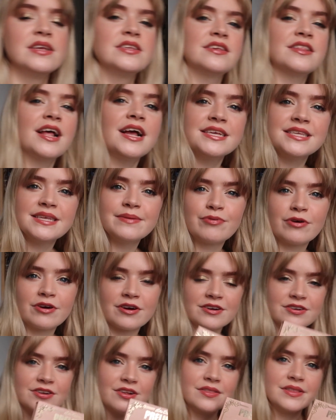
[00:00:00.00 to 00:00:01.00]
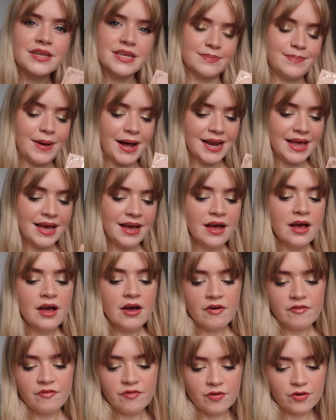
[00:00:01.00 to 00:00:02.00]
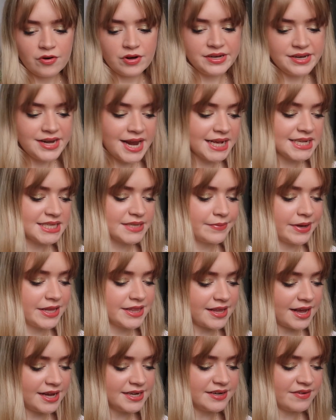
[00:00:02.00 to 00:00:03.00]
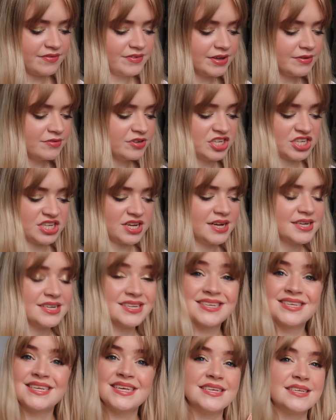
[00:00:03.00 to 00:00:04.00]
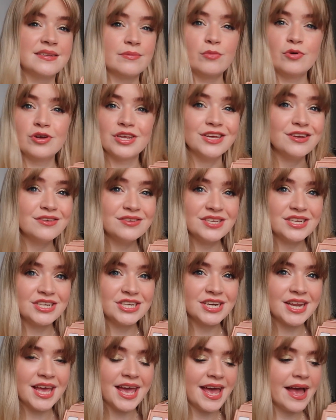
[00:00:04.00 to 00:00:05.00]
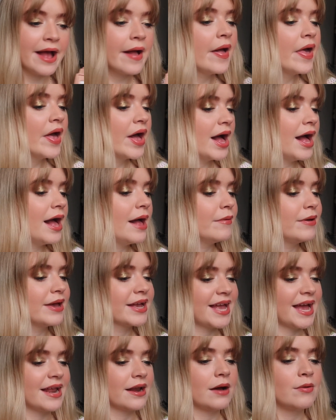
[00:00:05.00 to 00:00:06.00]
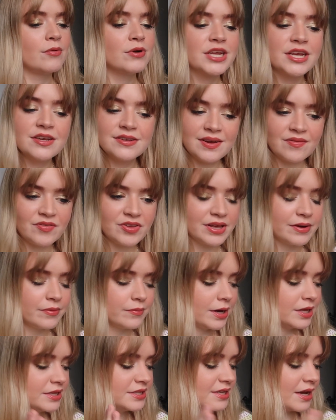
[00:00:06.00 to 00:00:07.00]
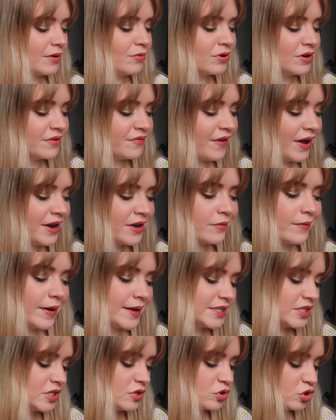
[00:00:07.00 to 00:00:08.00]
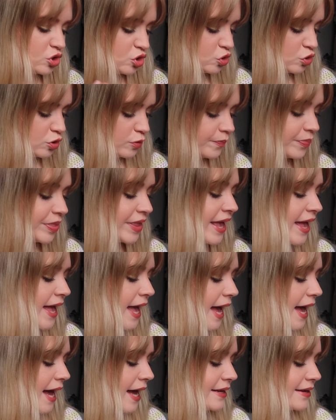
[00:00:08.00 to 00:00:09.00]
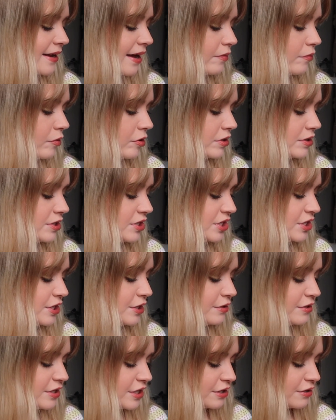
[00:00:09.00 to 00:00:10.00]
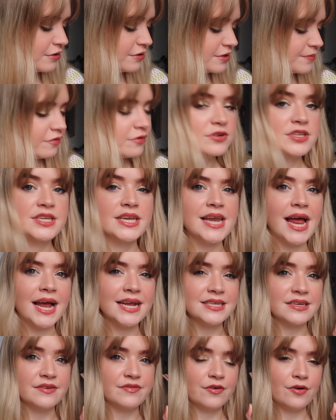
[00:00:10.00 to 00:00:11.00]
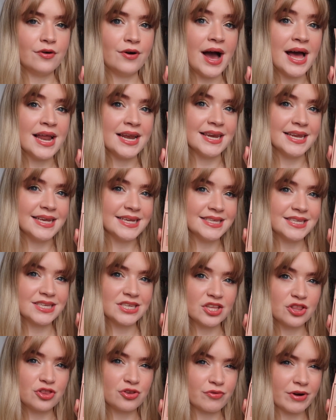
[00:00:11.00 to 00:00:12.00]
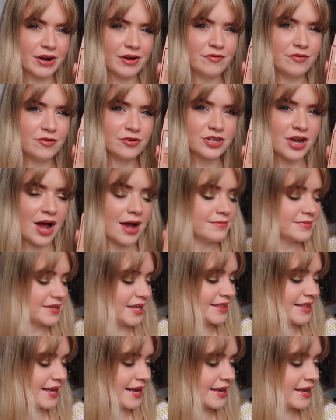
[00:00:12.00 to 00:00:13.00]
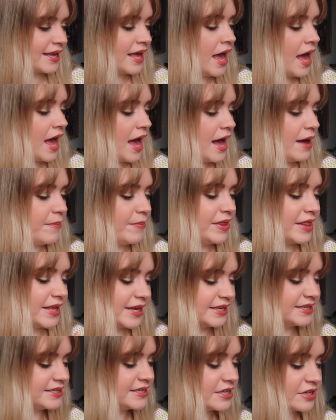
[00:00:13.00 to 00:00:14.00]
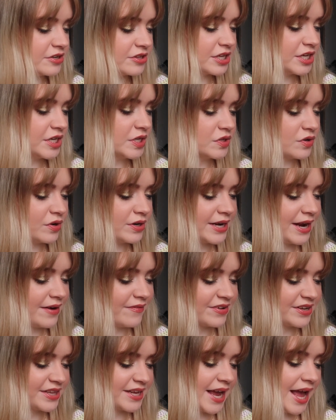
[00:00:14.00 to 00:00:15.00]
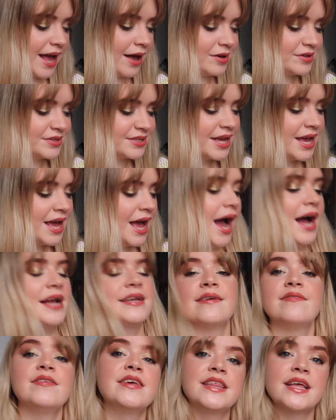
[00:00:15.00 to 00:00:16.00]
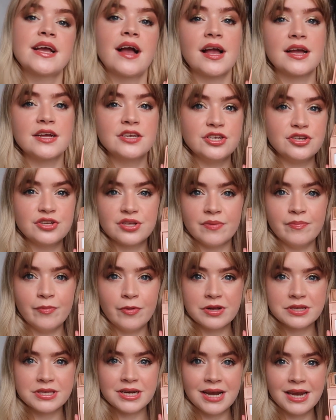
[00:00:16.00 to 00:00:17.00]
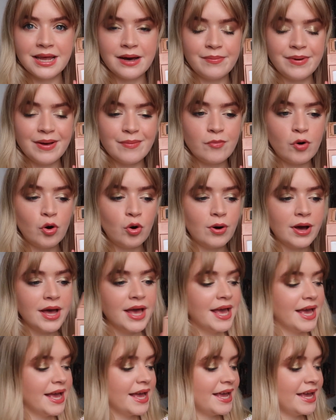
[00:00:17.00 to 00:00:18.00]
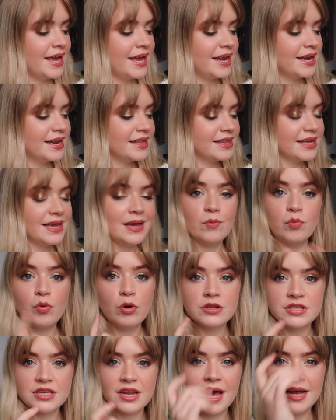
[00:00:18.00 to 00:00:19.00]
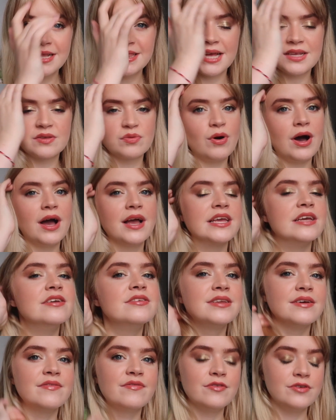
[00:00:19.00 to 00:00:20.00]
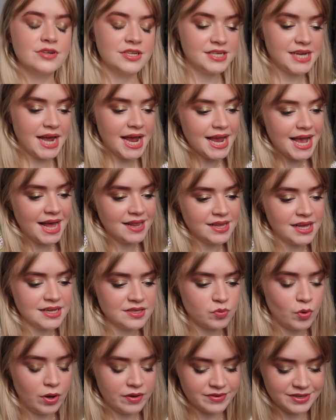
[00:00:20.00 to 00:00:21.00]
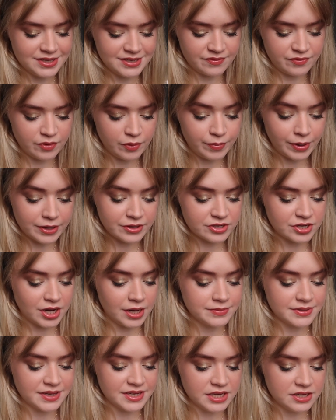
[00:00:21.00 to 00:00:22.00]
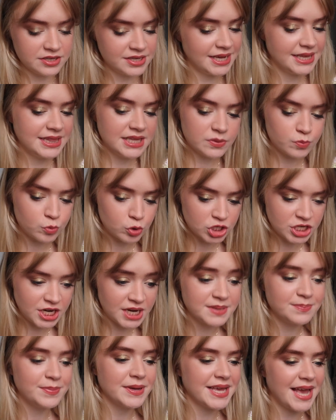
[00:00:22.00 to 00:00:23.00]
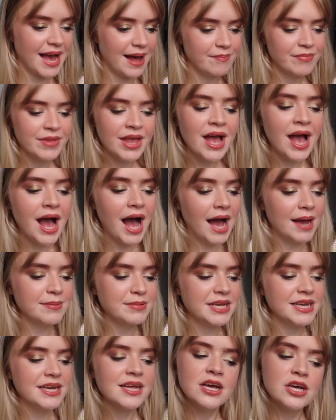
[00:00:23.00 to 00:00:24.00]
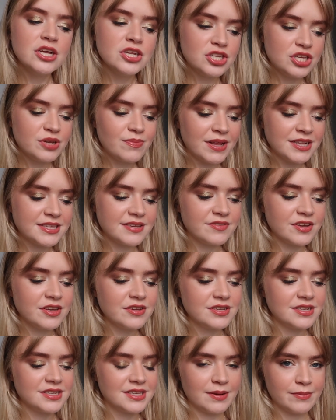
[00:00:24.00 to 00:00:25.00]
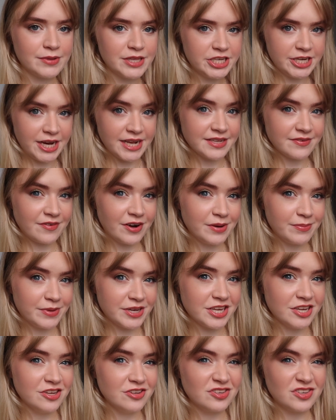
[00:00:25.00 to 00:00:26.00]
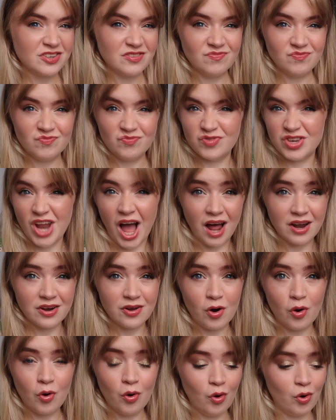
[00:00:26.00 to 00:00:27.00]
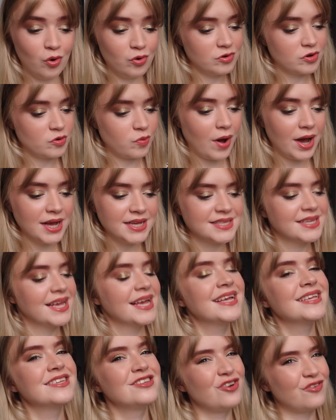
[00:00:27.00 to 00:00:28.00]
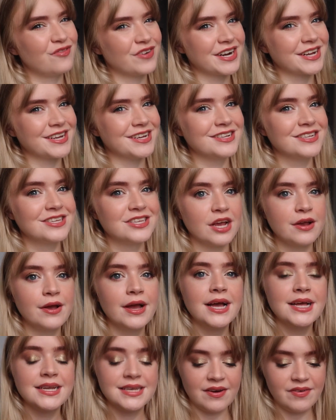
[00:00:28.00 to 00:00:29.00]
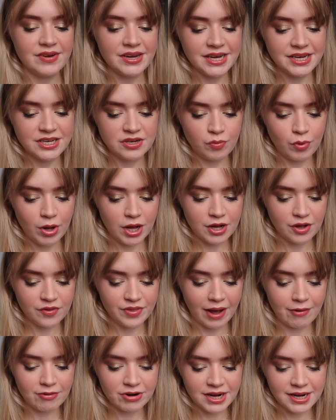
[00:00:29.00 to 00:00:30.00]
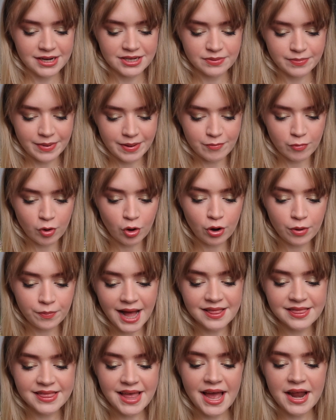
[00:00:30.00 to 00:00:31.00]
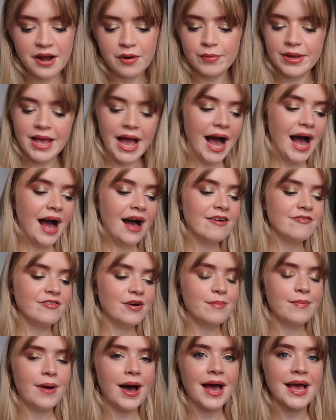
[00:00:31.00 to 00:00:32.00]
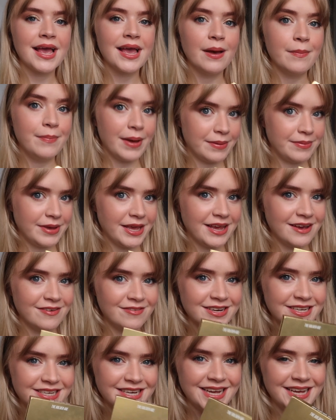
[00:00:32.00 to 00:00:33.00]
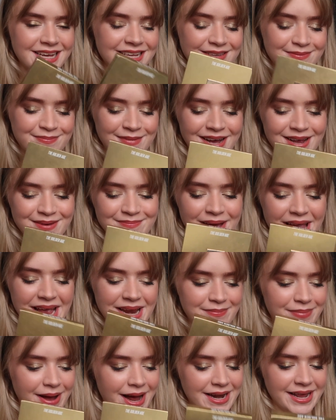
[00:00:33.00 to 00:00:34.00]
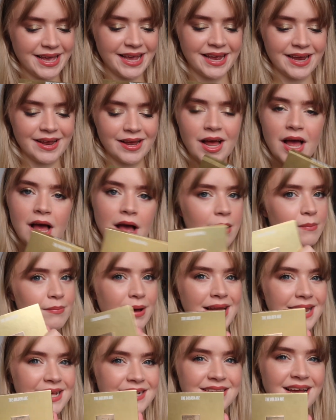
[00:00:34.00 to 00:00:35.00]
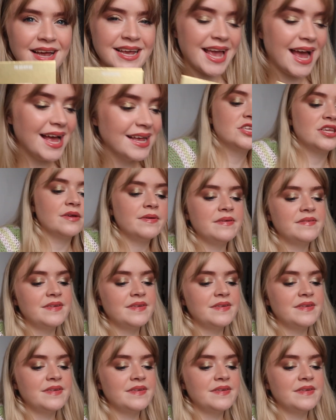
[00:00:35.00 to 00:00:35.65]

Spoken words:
So that is the progress on this palette. For next month, I definitely would just like to see some more usage in here. Again, I want to use everything once. I want to find a way to use Storm, and I want to use 1484 at least 3 or 4 times, I think, and then continue the use on everything else. I definitely think I could use Immortal a little bit more in the waterline. That's what I used it for today, and that's why I've used it for both times I used it in this project. But yeah, I mean, 2 months of use and some of these shades have only been used none or twice is not very good, so definitely need to work on that one a little bit more. And then we have my baby, which is my main panning palette, I guess. So we've